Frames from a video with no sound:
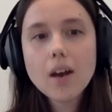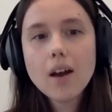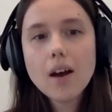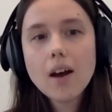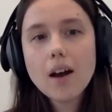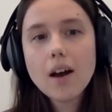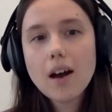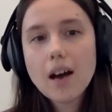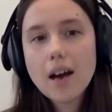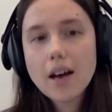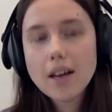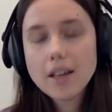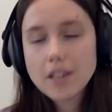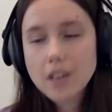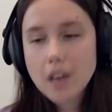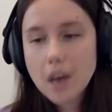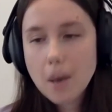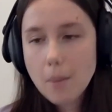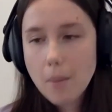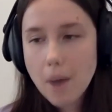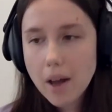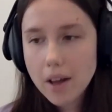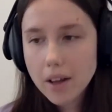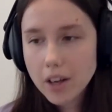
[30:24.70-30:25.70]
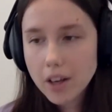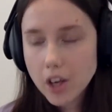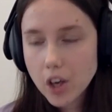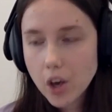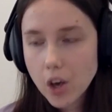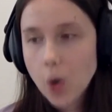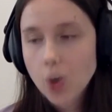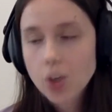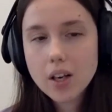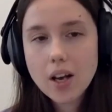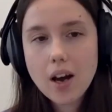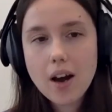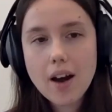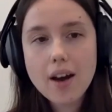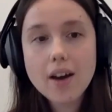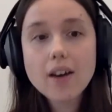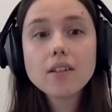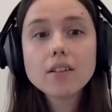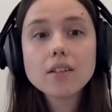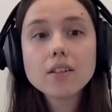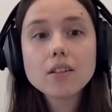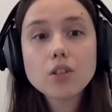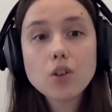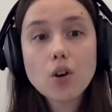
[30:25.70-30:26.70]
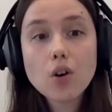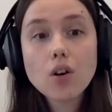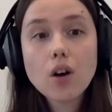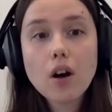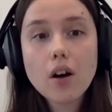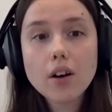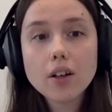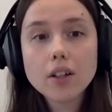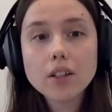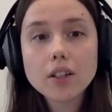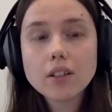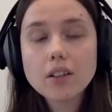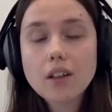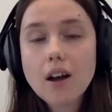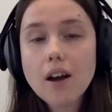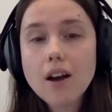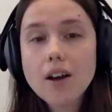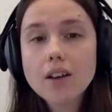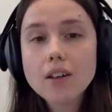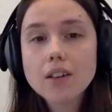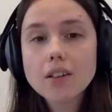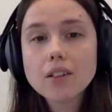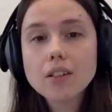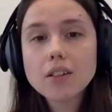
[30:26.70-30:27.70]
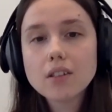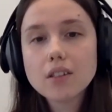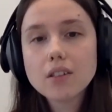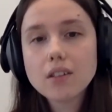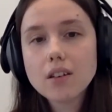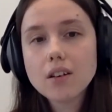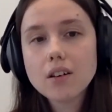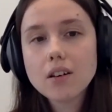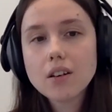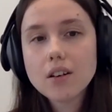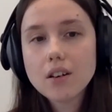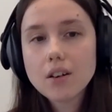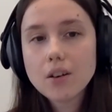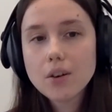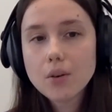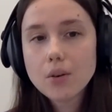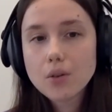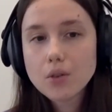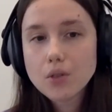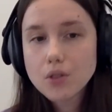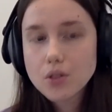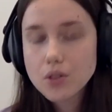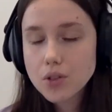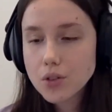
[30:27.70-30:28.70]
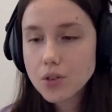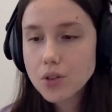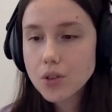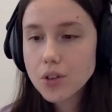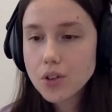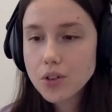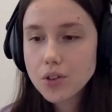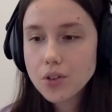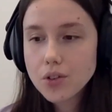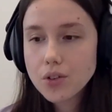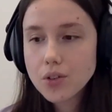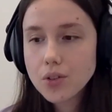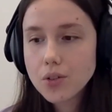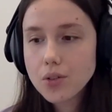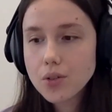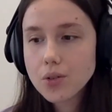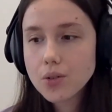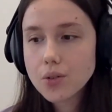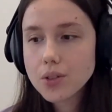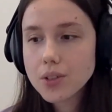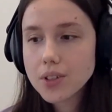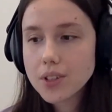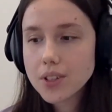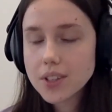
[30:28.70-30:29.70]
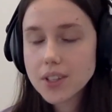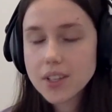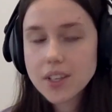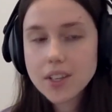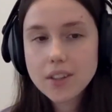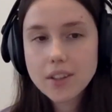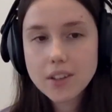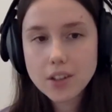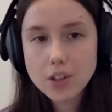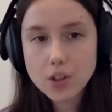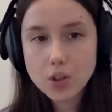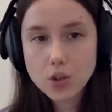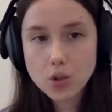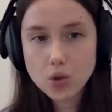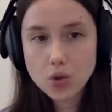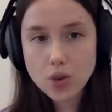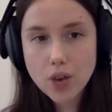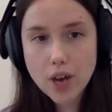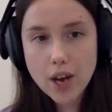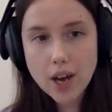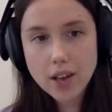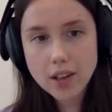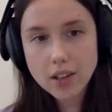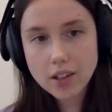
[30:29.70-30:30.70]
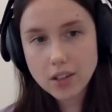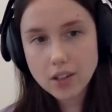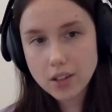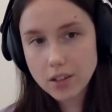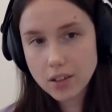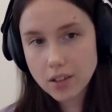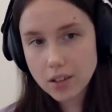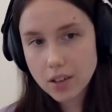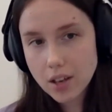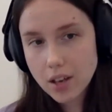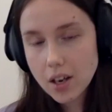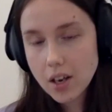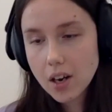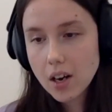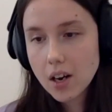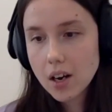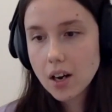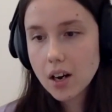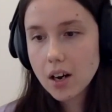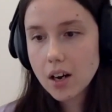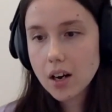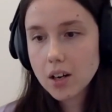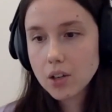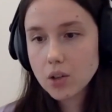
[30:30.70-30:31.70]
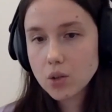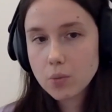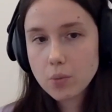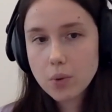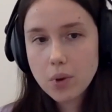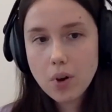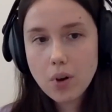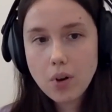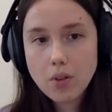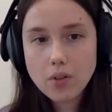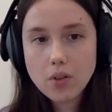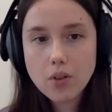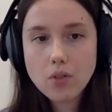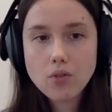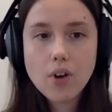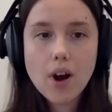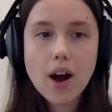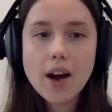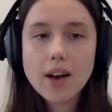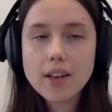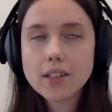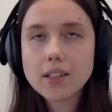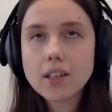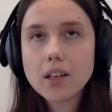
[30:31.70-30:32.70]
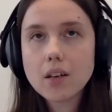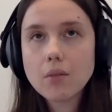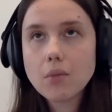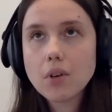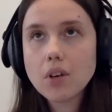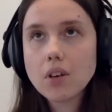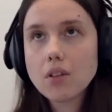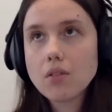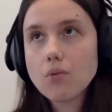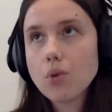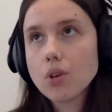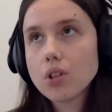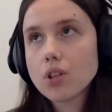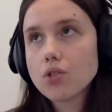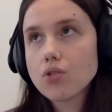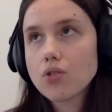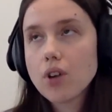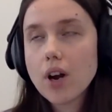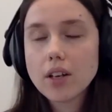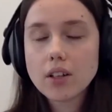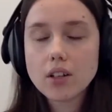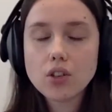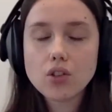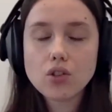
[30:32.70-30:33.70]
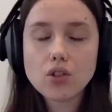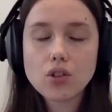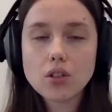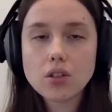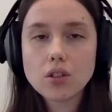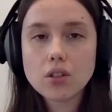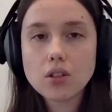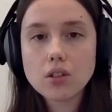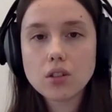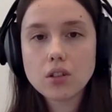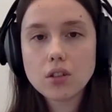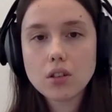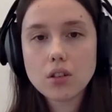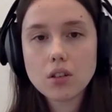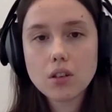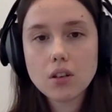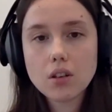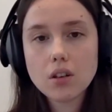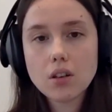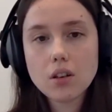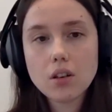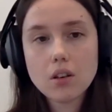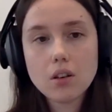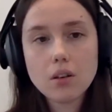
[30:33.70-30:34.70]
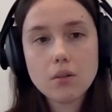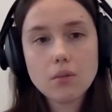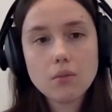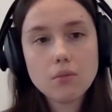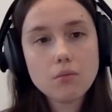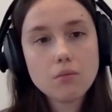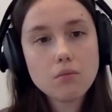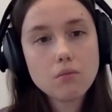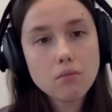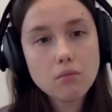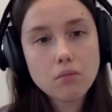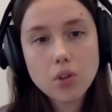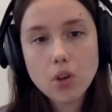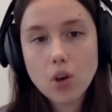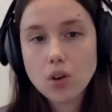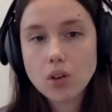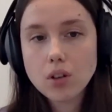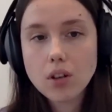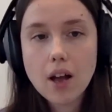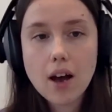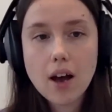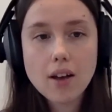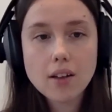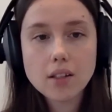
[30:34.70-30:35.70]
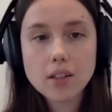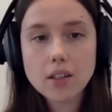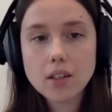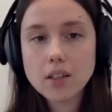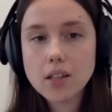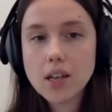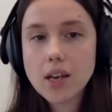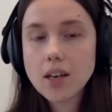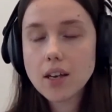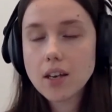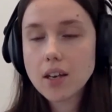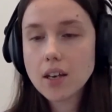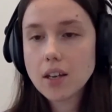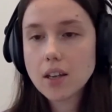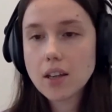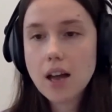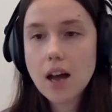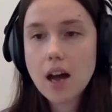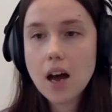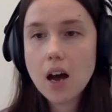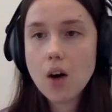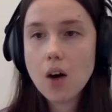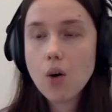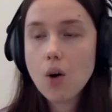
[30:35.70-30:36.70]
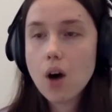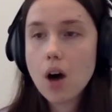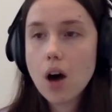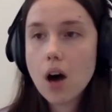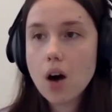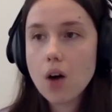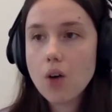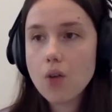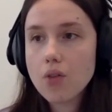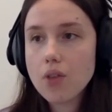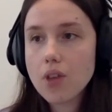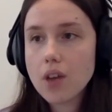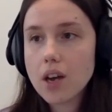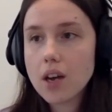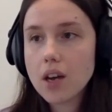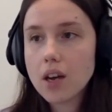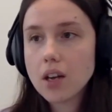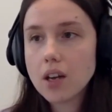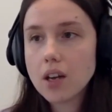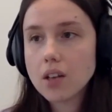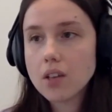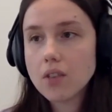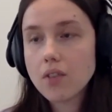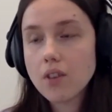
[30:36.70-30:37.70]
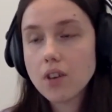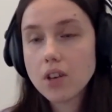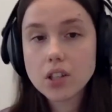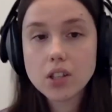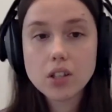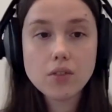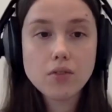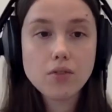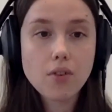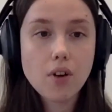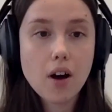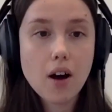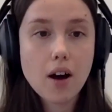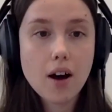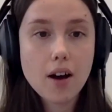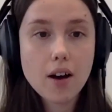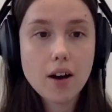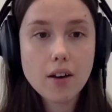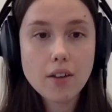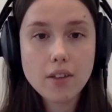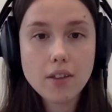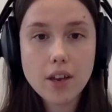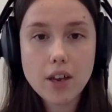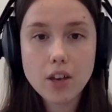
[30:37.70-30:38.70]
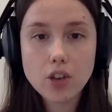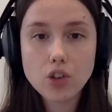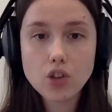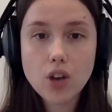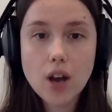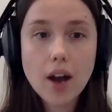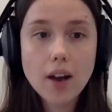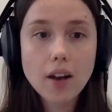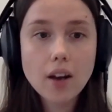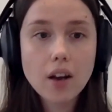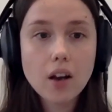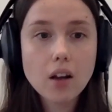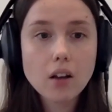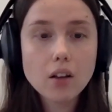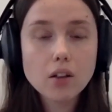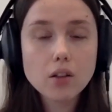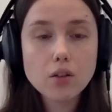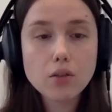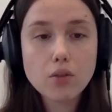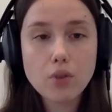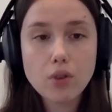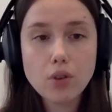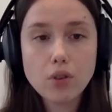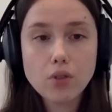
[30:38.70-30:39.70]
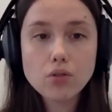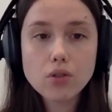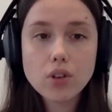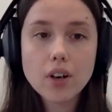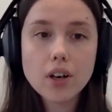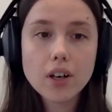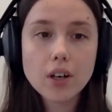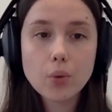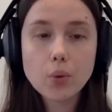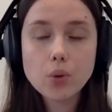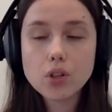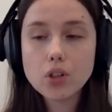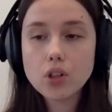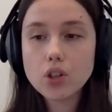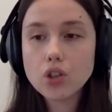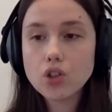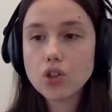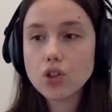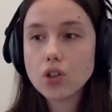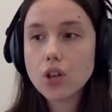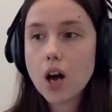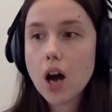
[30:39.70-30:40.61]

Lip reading: And among your current clients, do you see these trends to be on the rise? I mean, what strategies your clients are taking now, how they diversify their channels for user acquisition,